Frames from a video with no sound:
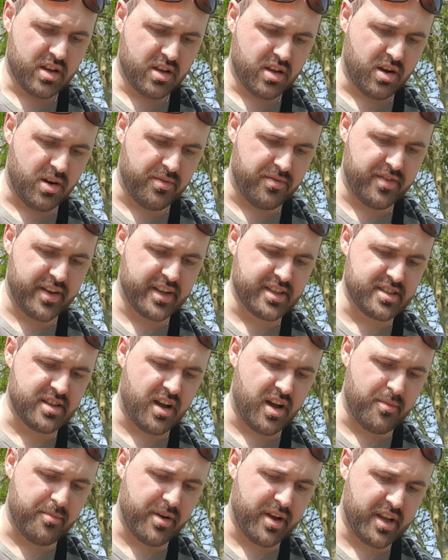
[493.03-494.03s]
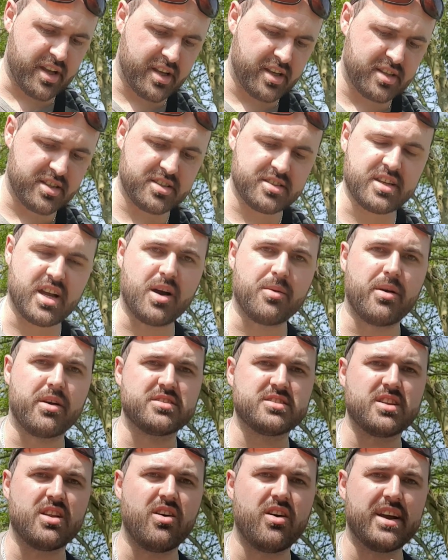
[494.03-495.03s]
Got things like my salmo
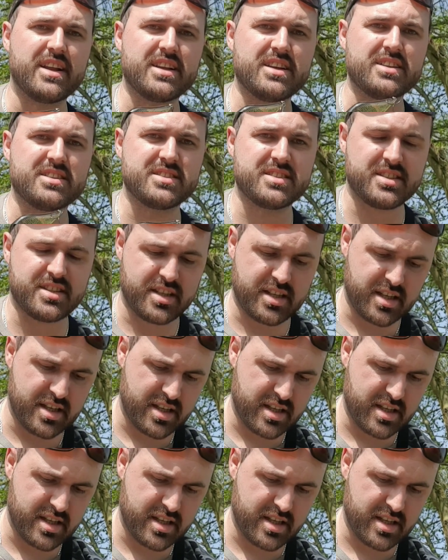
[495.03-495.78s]
sliders,